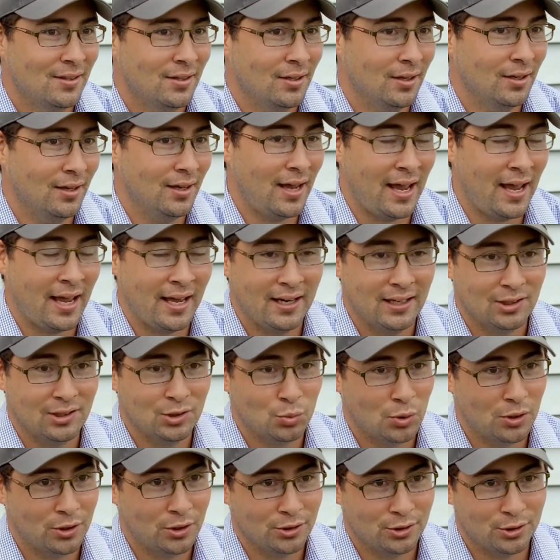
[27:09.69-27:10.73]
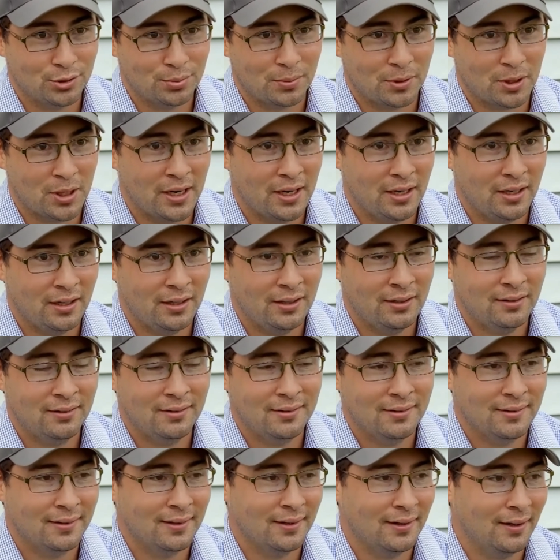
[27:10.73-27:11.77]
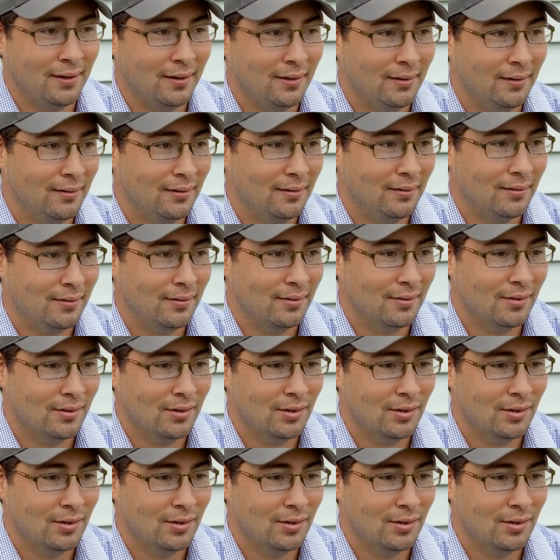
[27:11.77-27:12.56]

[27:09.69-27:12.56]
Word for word: the attics weren't sprayed, uh,